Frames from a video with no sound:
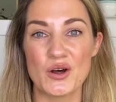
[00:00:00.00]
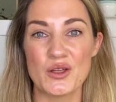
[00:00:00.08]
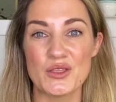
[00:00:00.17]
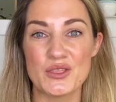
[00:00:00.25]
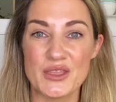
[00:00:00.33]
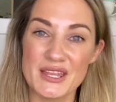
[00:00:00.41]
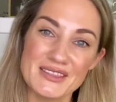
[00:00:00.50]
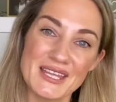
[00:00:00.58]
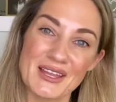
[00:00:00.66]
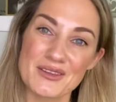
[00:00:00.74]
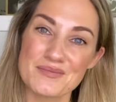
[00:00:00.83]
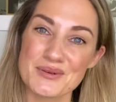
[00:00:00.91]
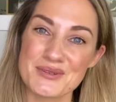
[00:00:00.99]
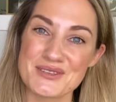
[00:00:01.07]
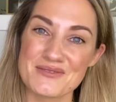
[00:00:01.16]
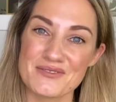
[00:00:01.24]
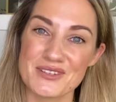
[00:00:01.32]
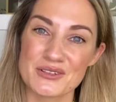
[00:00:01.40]
Then the other person
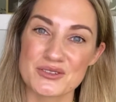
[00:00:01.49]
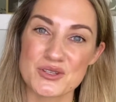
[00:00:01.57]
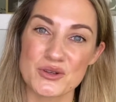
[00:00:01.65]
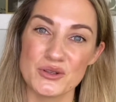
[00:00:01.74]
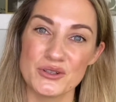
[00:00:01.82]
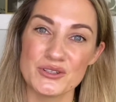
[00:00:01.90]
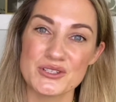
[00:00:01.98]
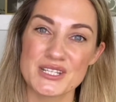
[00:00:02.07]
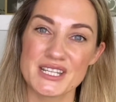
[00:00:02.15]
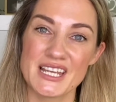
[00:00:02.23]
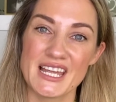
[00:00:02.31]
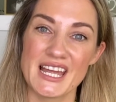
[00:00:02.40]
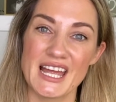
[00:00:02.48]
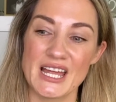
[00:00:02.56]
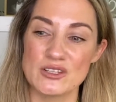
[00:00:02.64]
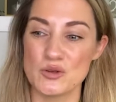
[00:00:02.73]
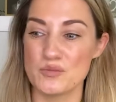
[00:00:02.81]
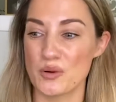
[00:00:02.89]
feels heard
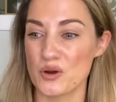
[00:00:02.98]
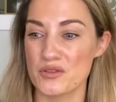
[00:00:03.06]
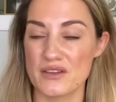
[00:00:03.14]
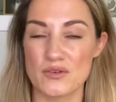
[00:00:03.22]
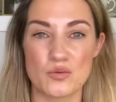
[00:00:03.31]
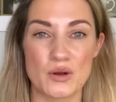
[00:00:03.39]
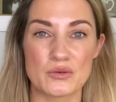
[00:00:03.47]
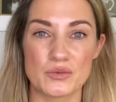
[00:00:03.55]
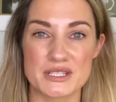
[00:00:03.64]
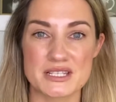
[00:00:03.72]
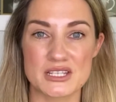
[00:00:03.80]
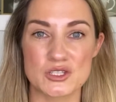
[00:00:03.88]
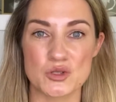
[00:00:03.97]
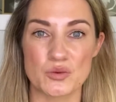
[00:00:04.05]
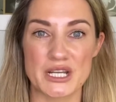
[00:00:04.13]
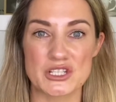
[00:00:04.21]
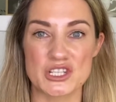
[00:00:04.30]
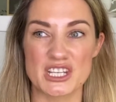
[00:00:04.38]
and you both have a win-win
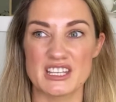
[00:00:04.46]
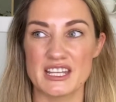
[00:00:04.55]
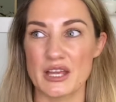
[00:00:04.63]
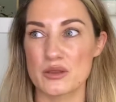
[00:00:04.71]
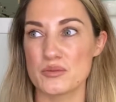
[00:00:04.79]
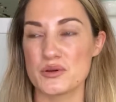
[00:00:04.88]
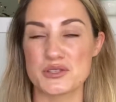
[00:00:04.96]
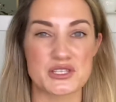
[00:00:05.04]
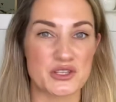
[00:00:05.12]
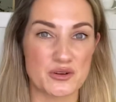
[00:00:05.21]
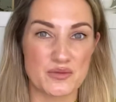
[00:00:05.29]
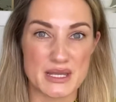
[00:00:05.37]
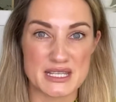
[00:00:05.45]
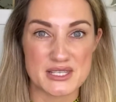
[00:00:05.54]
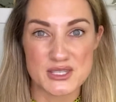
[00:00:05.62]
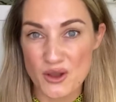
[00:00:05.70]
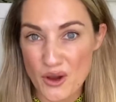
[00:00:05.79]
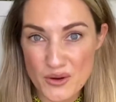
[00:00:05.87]
situation. The other person's going to be
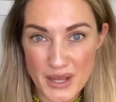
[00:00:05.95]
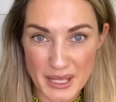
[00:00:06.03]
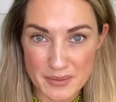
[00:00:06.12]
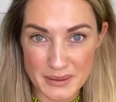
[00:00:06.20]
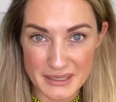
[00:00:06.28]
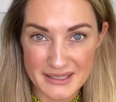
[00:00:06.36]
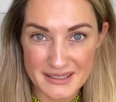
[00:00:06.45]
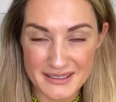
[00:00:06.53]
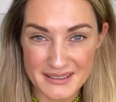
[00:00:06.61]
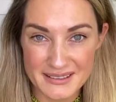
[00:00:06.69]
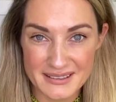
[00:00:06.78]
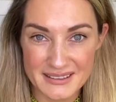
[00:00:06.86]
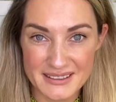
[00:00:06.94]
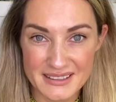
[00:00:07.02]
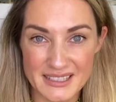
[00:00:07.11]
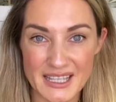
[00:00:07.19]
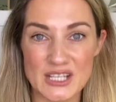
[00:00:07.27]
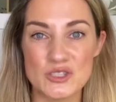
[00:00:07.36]
so happy
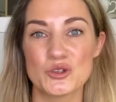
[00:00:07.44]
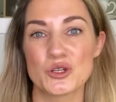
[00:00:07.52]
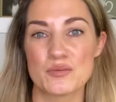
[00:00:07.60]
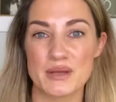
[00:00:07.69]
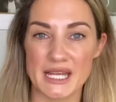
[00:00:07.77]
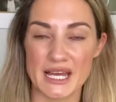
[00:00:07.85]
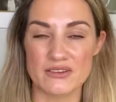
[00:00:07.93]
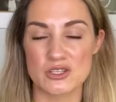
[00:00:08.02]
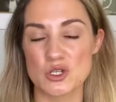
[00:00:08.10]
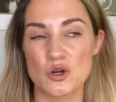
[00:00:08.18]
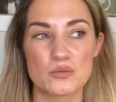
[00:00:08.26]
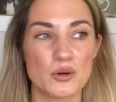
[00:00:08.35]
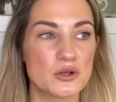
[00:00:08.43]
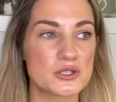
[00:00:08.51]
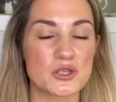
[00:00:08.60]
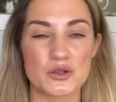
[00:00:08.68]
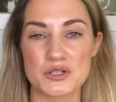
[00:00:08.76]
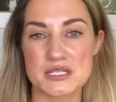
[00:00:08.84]
and you're going to be out of the dog box,
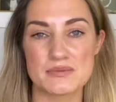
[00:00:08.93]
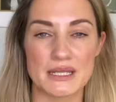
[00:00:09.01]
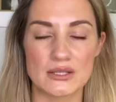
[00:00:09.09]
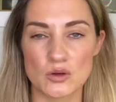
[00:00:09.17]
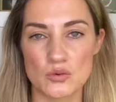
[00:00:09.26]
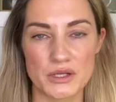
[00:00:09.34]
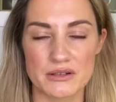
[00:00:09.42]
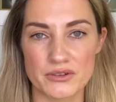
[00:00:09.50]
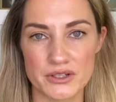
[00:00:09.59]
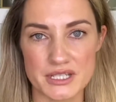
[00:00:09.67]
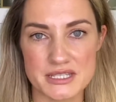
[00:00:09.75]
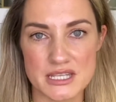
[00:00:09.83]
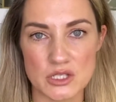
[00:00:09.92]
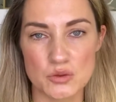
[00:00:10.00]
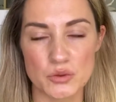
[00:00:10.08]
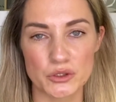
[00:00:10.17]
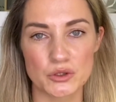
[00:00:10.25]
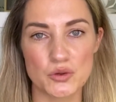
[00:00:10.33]
so to speak, or whatever it is that you
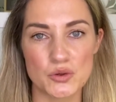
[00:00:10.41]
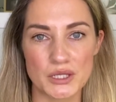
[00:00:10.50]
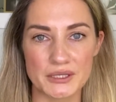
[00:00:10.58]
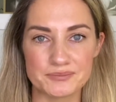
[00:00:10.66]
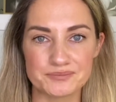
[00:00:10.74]
want to call it.